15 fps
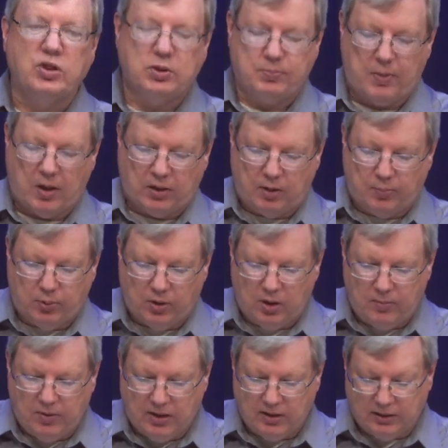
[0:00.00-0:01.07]
responded pretty
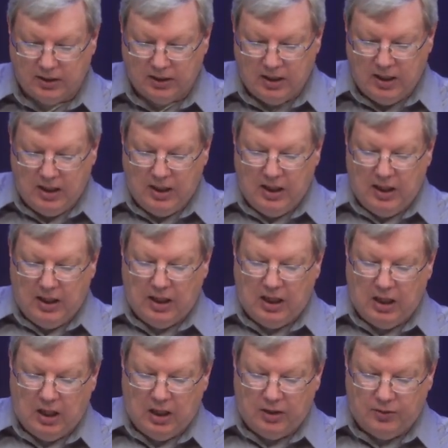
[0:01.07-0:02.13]
immediately,
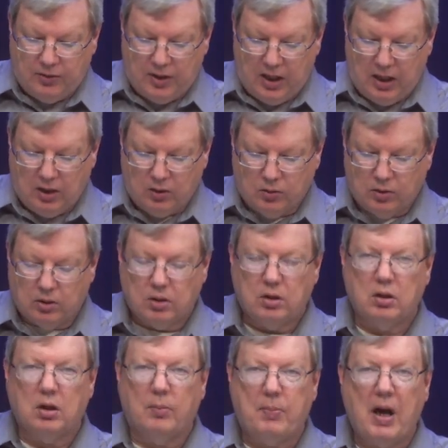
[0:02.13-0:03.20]
and they
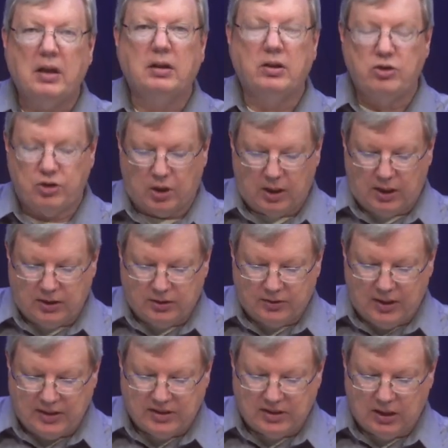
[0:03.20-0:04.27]

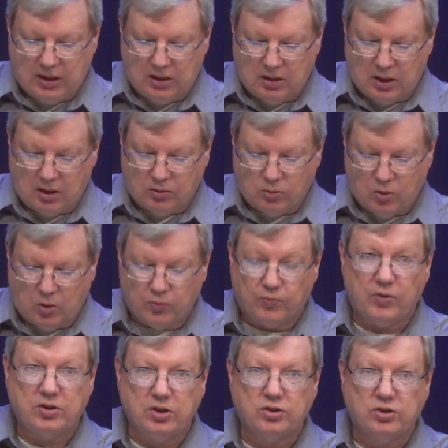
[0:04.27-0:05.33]
apologized. They said, and I
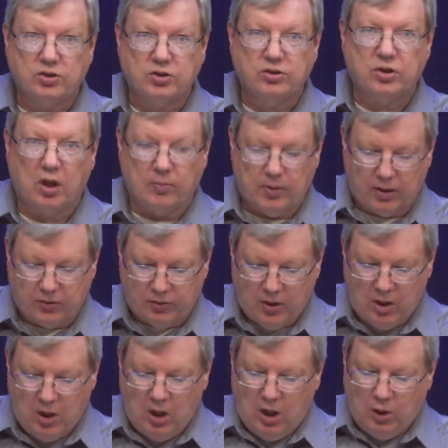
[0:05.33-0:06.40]
quote, "This is Starbucks.
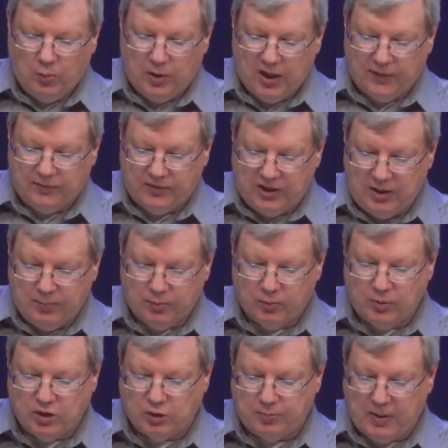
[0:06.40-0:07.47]
We have deep
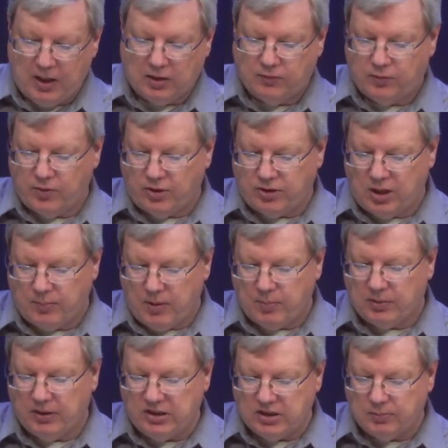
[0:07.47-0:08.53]
respect for the Tempe
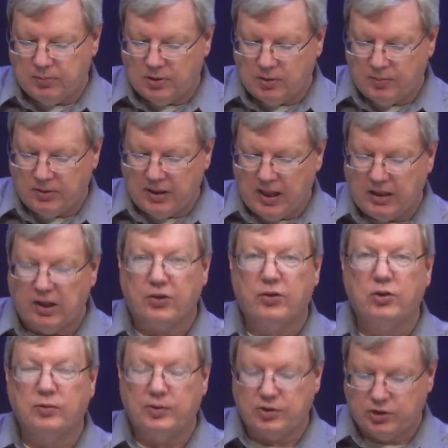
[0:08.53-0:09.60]
Police Department and its
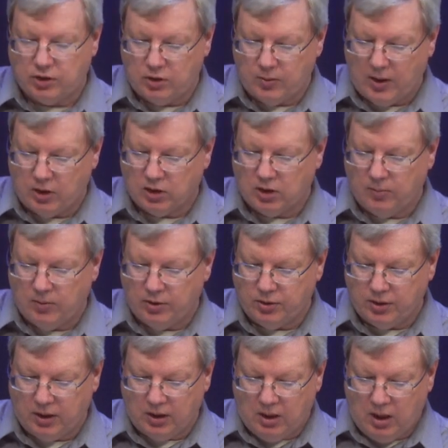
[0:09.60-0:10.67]
service to our
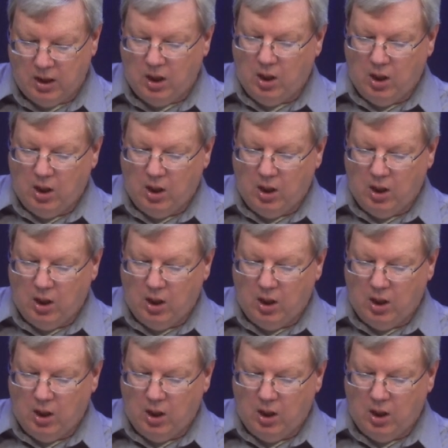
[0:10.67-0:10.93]
community.